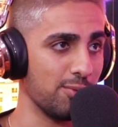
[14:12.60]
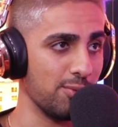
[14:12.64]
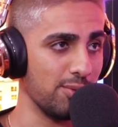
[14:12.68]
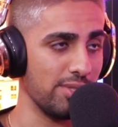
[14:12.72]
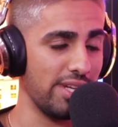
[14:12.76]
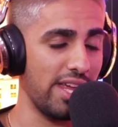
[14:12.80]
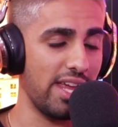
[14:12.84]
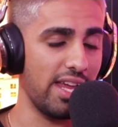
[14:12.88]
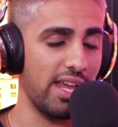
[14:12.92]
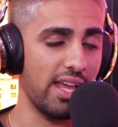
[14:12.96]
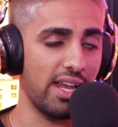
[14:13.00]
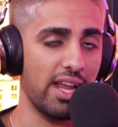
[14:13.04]

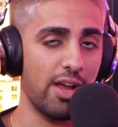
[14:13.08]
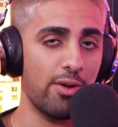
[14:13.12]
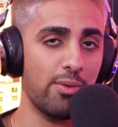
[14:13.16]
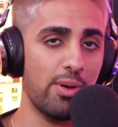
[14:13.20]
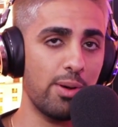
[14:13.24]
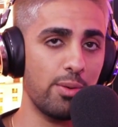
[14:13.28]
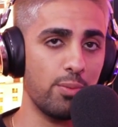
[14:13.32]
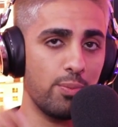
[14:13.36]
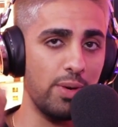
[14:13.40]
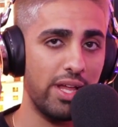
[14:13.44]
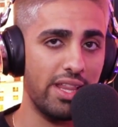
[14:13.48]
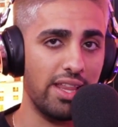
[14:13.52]
single day. And I
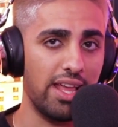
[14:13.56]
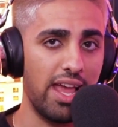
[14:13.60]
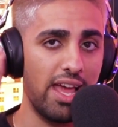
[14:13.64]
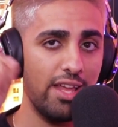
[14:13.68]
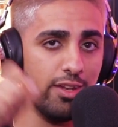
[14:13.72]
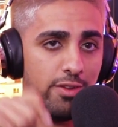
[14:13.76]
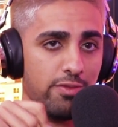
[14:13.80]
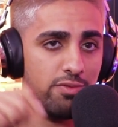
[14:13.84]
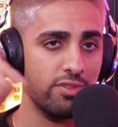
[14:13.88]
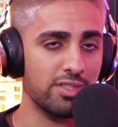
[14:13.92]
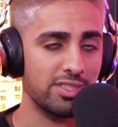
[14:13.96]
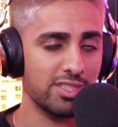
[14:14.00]
remember by the
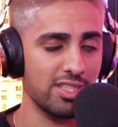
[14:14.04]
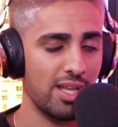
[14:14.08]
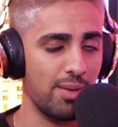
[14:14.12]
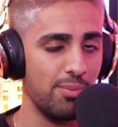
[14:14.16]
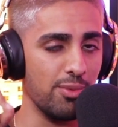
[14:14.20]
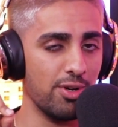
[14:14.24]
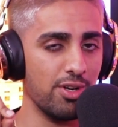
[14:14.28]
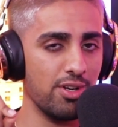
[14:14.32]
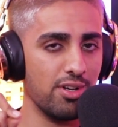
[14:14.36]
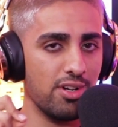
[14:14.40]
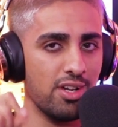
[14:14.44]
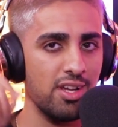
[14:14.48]
end of the
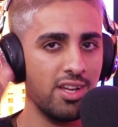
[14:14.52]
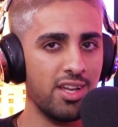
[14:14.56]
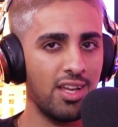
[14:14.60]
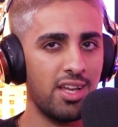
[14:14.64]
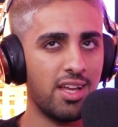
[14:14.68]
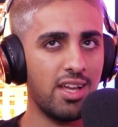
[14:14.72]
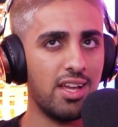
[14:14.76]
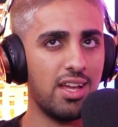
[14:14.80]
summer,